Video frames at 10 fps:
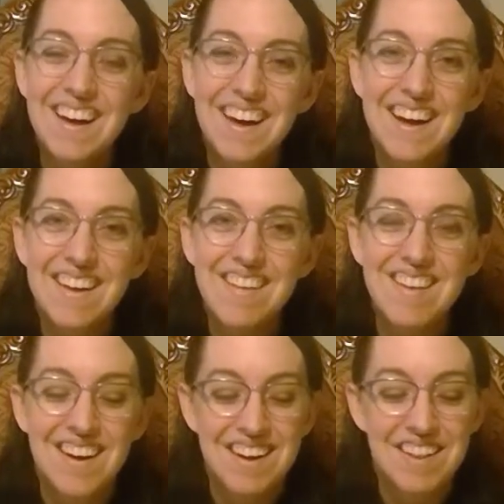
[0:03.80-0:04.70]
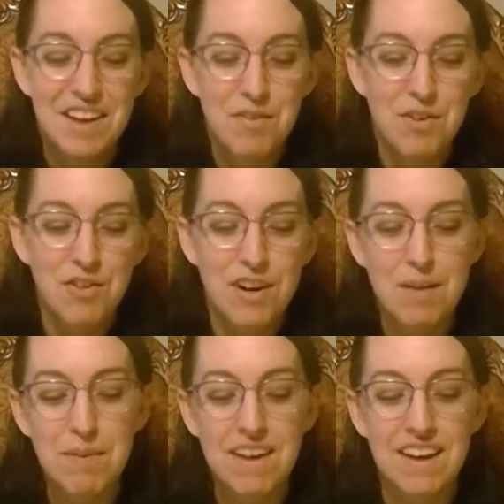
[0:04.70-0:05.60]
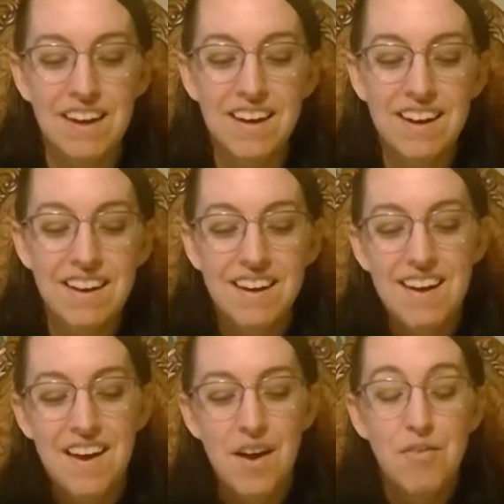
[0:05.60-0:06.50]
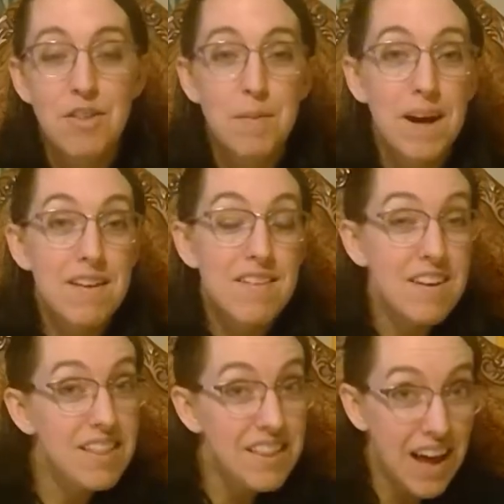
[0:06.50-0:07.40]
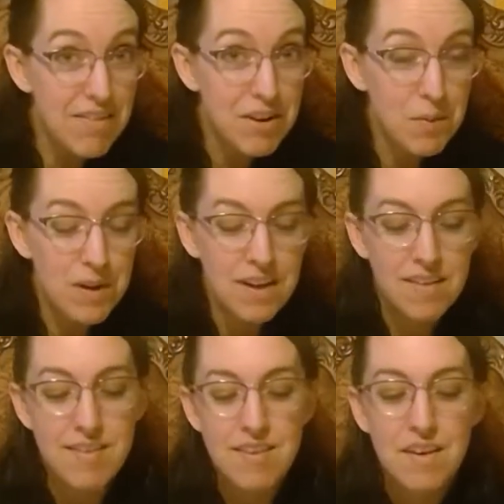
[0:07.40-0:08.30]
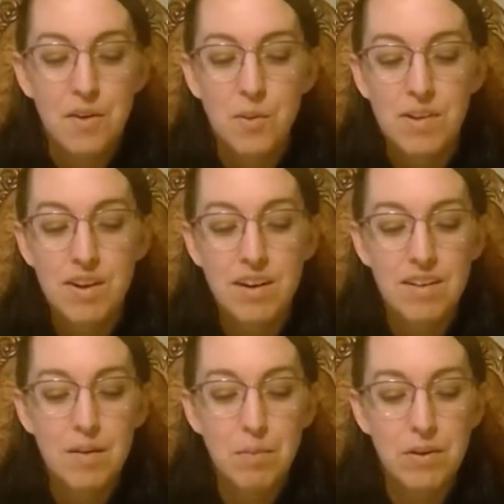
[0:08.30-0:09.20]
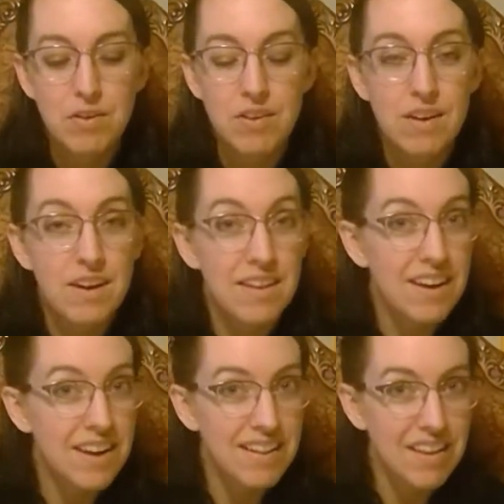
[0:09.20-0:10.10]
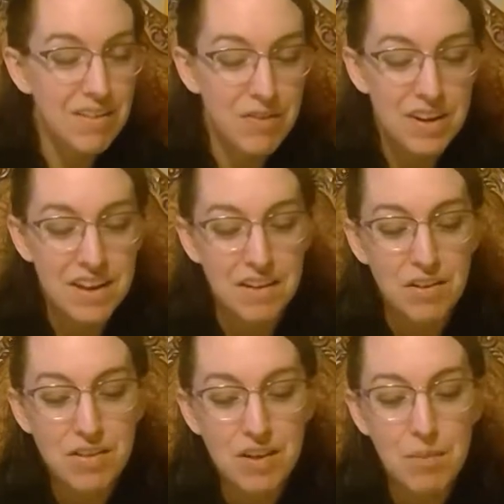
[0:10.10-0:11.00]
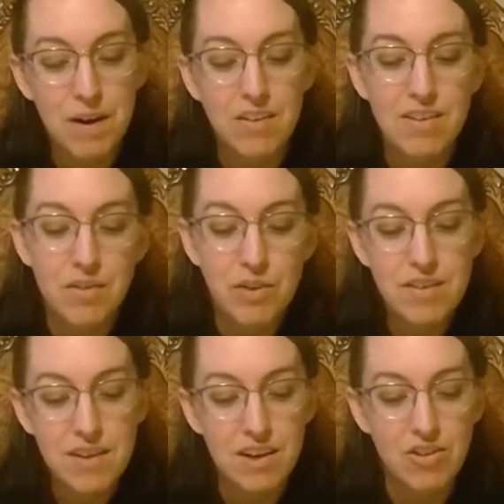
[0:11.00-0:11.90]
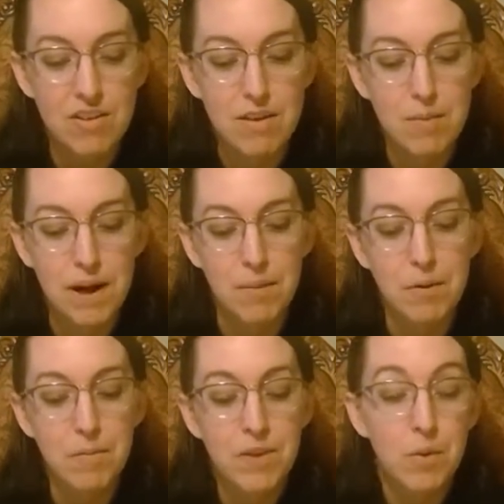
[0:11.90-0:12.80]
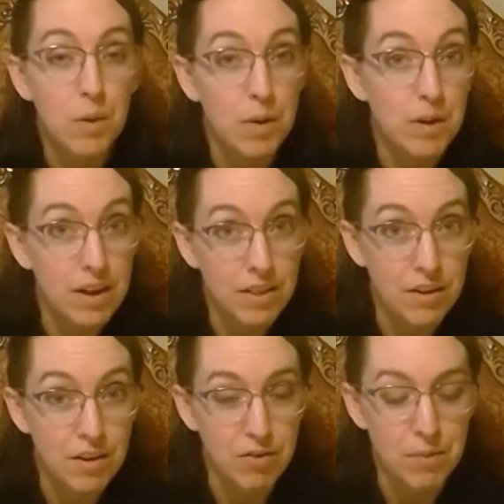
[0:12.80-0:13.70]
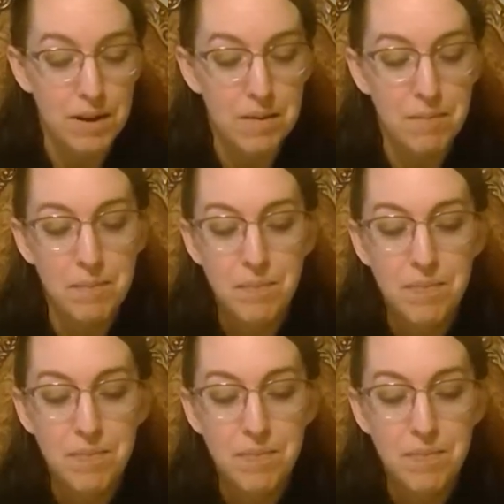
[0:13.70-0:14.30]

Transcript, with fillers: Hi guys, thanks for joining me again. For the past 11 weeks, we talked in person and then in these videos about different sections of the Bible and what we could learn from them.